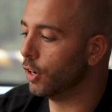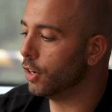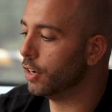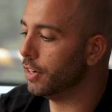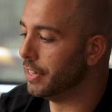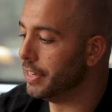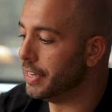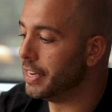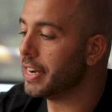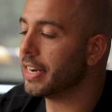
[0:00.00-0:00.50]
gonna
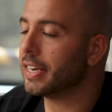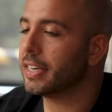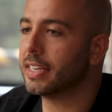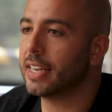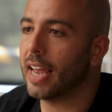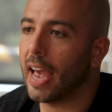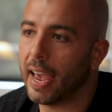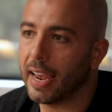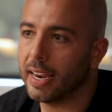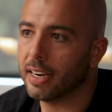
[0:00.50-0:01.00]

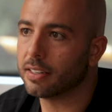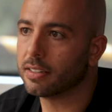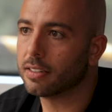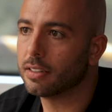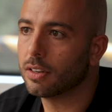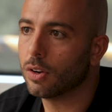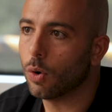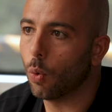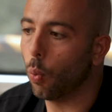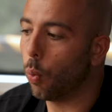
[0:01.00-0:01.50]
dictate
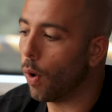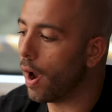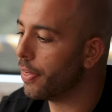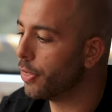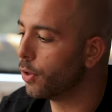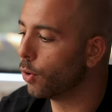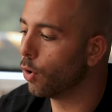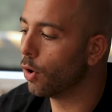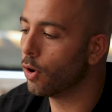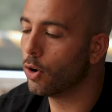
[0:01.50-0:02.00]

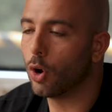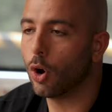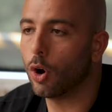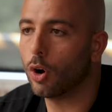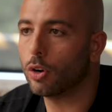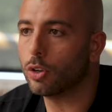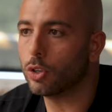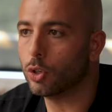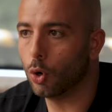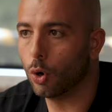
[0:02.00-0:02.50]
whether or
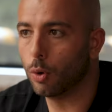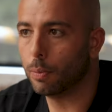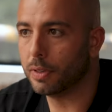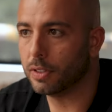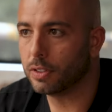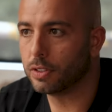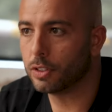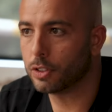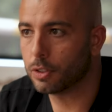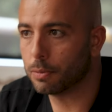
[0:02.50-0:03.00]
not your
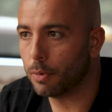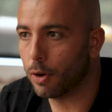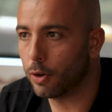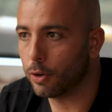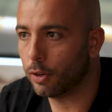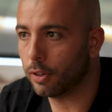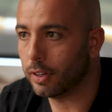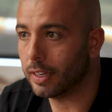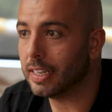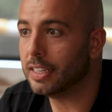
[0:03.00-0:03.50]
business
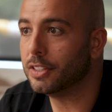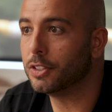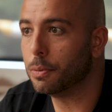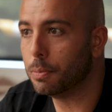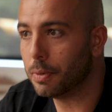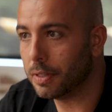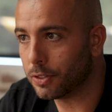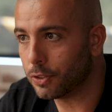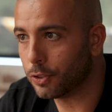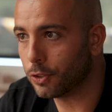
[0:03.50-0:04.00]
model is a
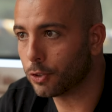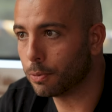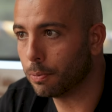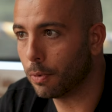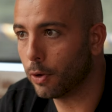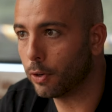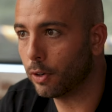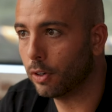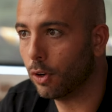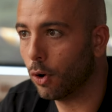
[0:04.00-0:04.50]
business
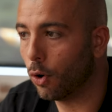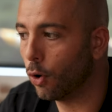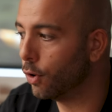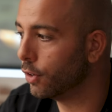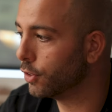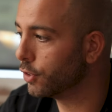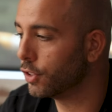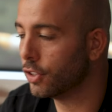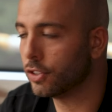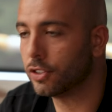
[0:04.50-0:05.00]
model or
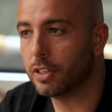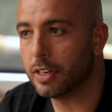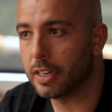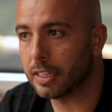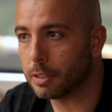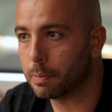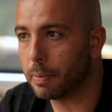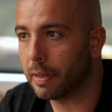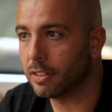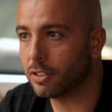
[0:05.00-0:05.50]
it's just an
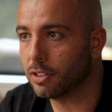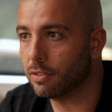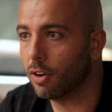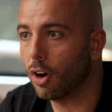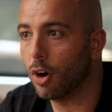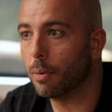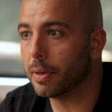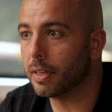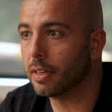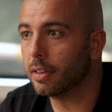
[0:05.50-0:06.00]
expensive
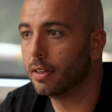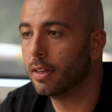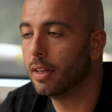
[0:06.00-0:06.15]
hobby.